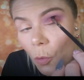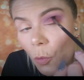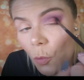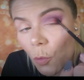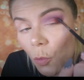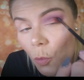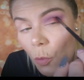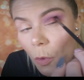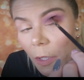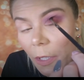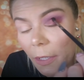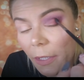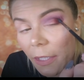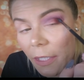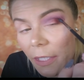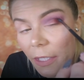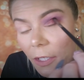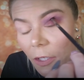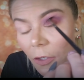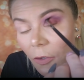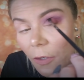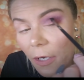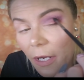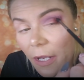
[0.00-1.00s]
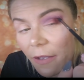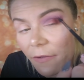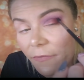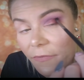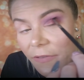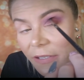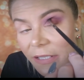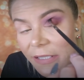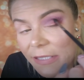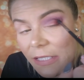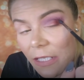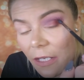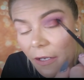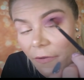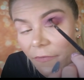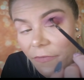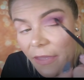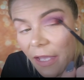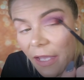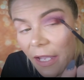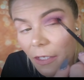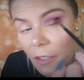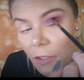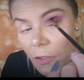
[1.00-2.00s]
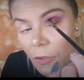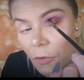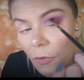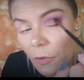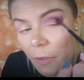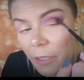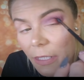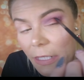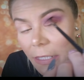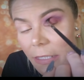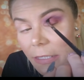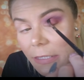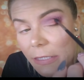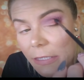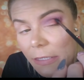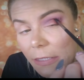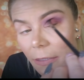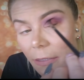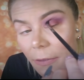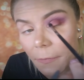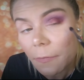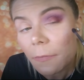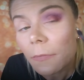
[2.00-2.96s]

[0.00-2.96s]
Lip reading: really crevice of that crease.